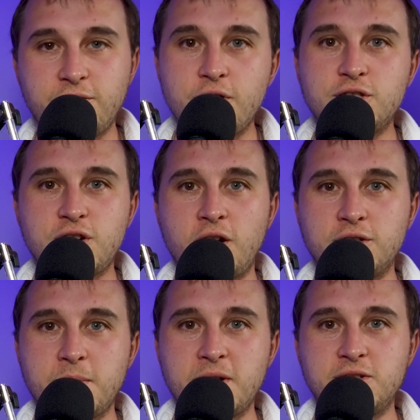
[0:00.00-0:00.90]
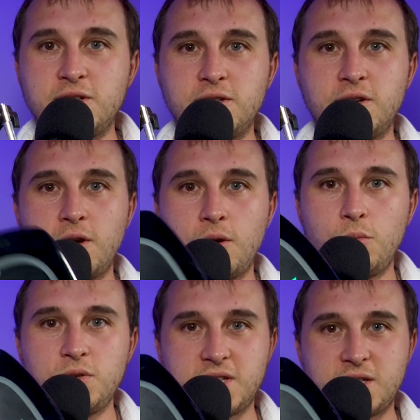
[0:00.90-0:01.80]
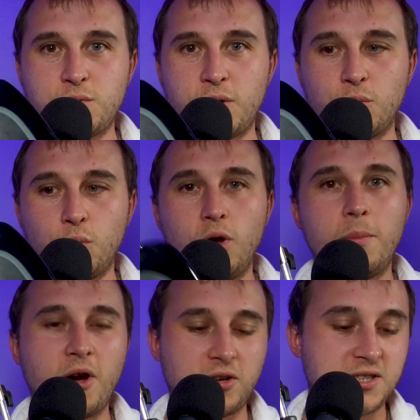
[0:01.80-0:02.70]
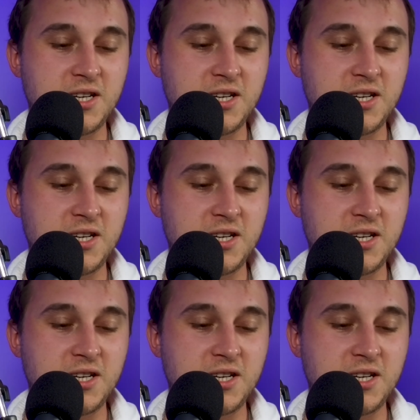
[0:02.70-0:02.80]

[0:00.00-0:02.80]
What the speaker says: The first charger mentioned was this one, Wallbox.